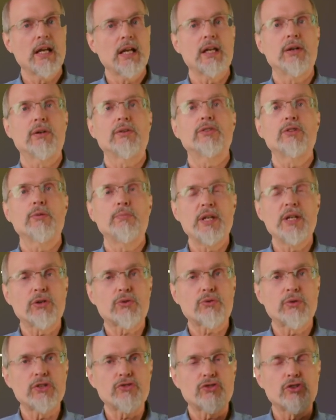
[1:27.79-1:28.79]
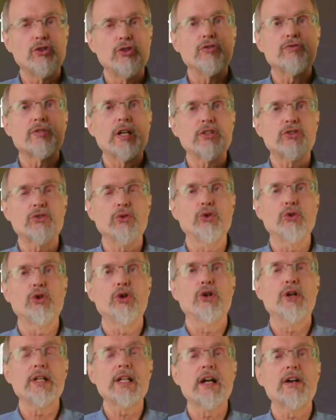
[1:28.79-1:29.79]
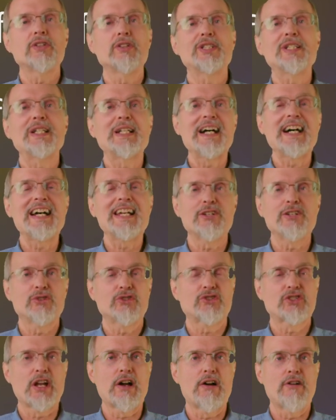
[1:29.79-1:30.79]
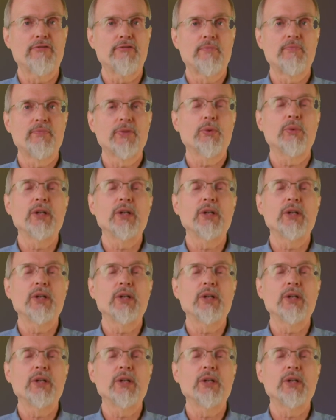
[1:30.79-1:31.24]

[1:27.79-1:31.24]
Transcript: Hey, to be a Christian, you've got to learn how to deny yourself.